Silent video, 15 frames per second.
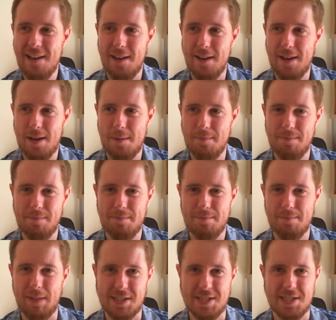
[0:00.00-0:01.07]

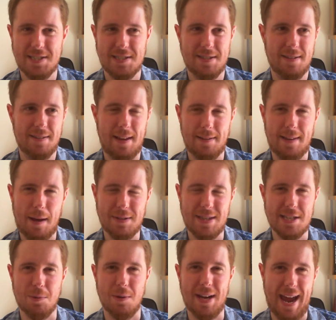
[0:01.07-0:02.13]
Like with
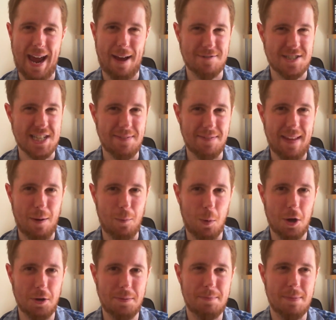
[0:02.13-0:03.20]
this one, I have seen that
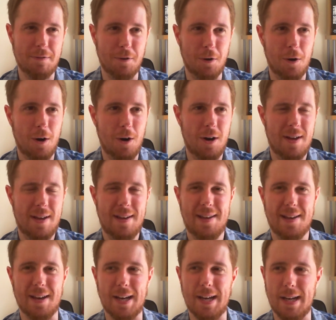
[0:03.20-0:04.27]
one before.
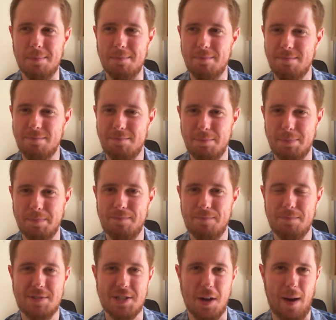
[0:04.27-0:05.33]

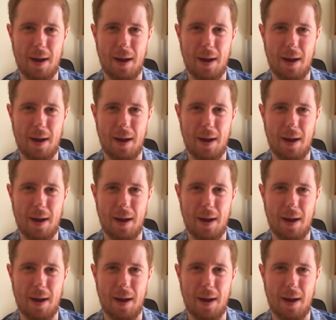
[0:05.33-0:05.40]
So